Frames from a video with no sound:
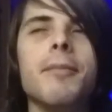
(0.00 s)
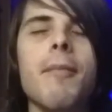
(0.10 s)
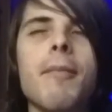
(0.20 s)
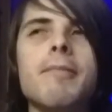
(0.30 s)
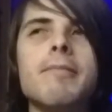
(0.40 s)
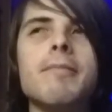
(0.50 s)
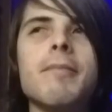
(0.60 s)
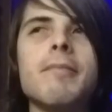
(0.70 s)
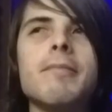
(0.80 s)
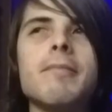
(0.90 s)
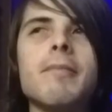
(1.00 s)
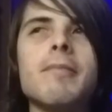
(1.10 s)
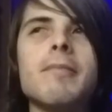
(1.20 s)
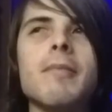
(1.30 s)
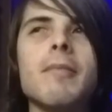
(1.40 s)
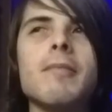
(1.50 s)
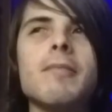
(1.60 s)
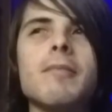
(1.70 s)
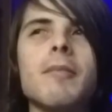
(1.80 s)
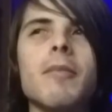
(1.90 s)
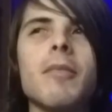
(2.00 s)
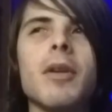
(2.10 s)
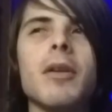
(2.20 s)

(silence)